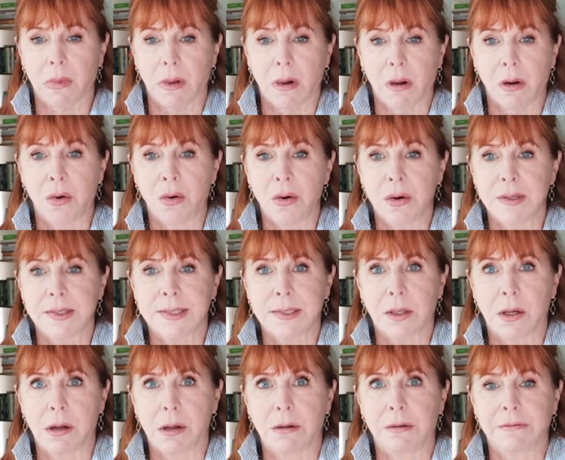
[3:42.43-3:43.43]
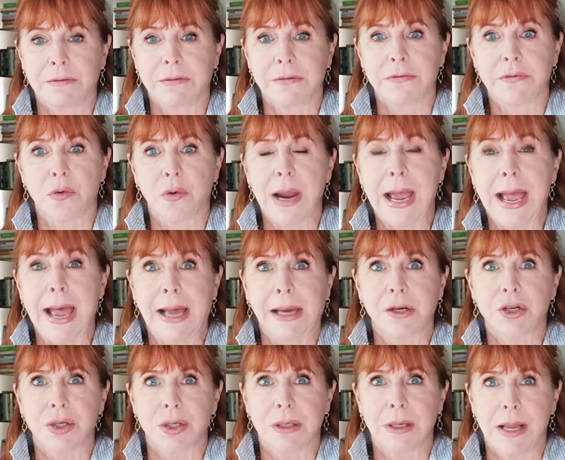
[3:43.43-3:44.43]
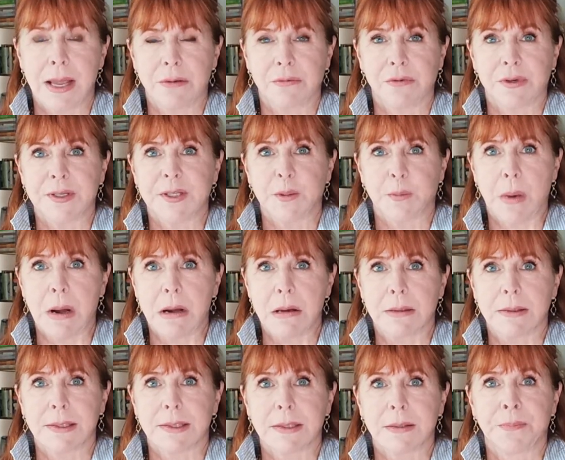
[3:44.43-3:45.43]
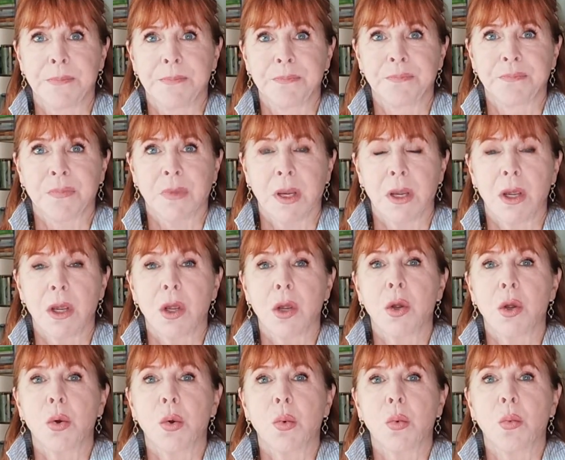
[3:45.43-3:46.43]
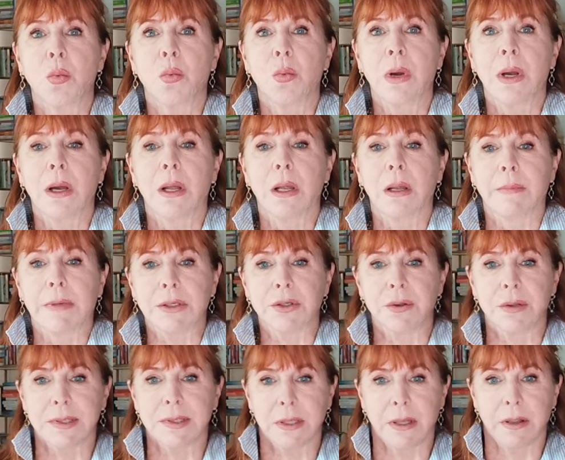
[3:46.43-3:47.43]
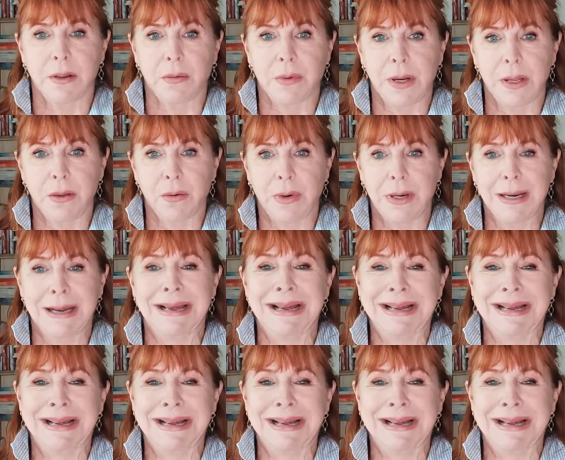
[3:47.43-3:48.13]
cortisol, for action and response. Uh, let me do this the other way. The way